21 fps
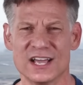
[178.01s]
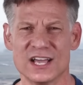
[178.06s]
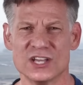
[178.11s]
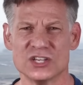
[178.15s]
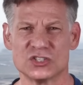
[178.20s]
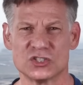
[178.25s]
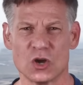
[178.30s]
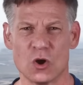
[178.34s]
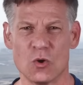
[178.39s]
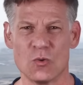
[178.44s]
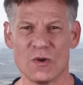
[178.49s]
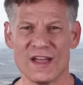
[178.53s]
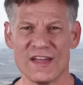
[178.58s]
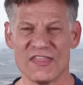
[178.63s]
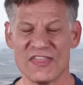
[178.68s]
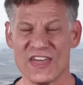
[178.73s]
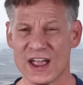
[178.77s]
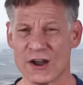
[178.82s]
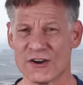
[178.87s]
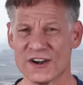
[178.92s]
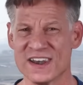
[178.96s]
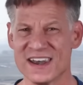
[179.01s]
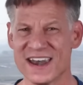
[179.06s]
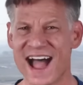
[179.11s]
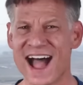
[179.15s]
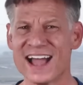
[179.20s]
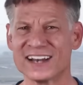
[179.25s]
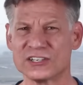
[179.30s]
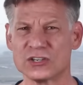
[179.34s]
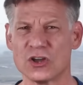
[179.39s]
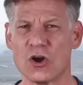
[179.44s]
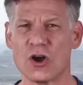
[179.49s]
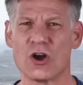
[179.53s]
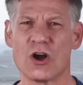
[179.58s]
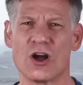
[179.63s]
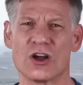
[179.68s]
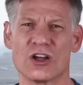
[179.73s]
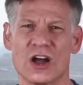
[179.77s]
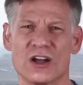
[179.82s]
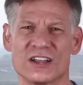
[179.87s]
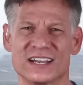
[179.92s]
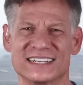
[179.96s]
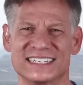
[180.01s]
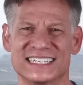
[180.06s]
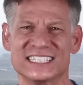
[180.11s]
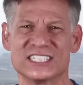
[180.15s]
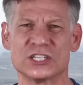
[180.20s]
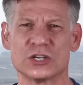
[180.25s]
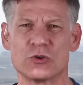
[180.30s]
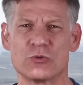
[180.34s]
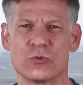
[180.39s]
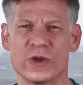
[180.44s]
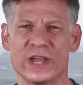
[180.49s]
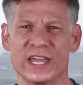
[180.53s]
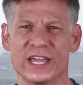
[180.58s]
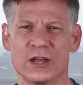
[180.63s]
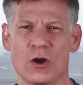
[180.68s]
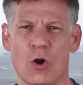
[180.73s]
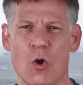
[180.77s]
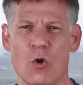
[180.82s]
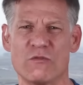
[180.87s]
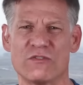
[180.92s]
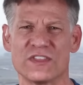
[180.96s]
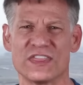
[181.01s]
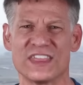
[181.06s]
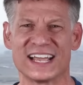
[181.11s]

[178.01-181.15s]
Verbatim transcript: So they are not disagreeing over the